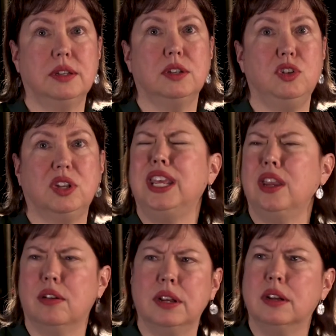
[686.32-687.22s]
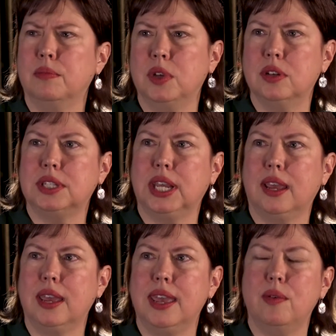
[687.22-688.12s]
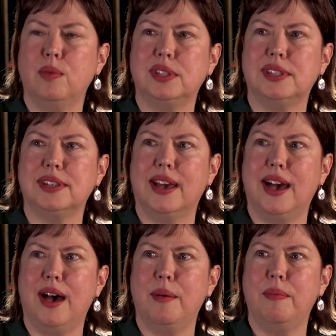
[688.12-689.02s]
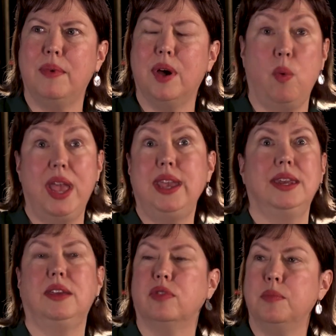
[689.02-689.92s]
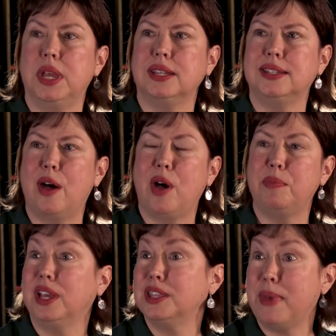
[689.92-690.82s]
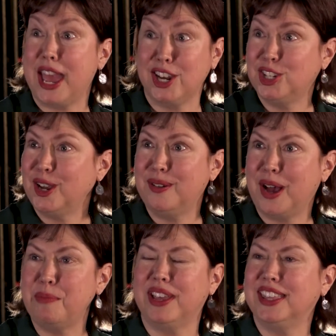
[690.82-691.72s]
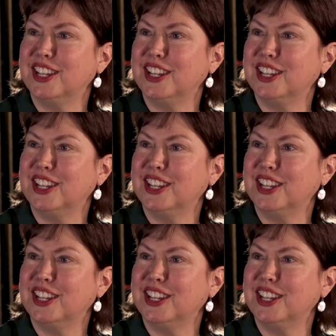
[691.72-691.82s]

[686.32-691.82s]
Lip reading: you could hear it in her music. It was awakening for me because now I play the banjo, I play the